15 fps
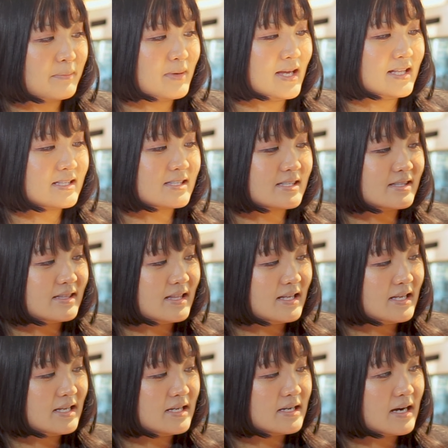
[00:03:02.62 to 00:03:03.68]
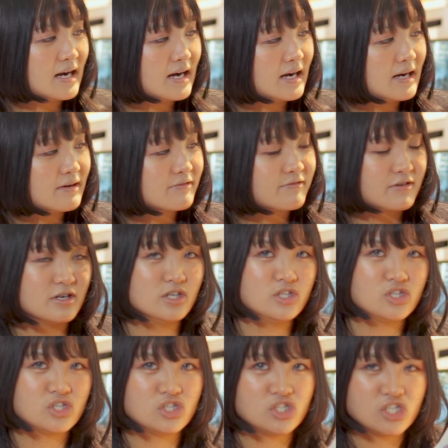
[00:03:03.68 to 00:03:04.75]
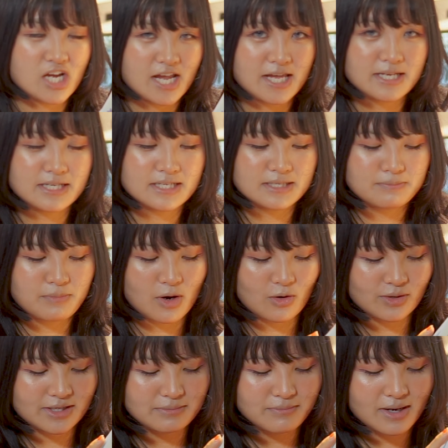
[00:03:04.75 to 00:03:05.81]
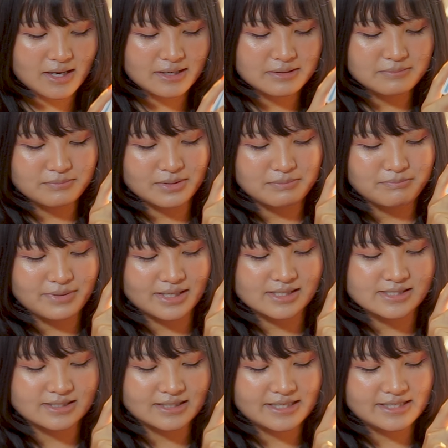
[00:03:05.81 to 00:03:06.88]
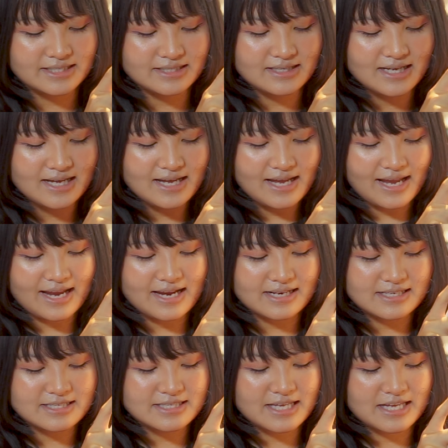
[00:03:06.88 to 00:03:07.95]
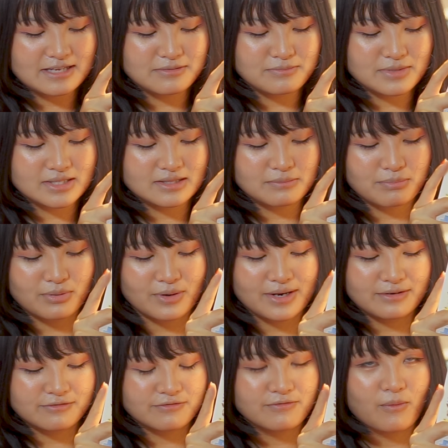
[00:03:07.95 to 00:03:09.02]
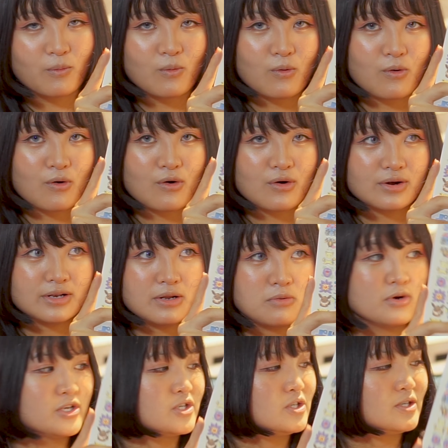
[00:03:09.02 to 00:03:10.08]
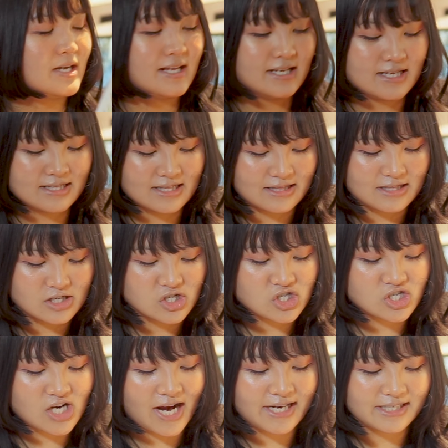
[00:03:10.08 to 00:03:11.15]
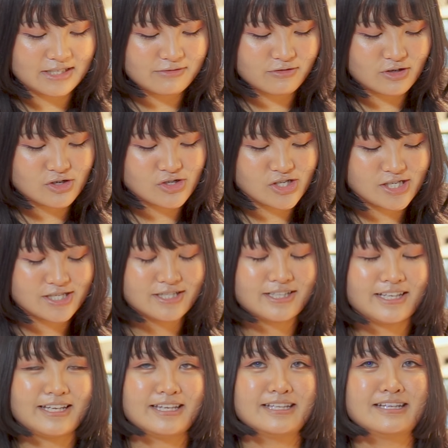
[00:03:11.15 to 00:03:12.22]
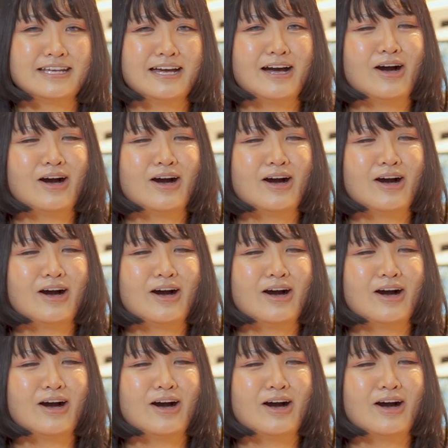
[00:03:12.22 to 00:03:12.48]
it's the first gen Pokemon but pixelated, and he gave me the print for the original and then the shiny version, and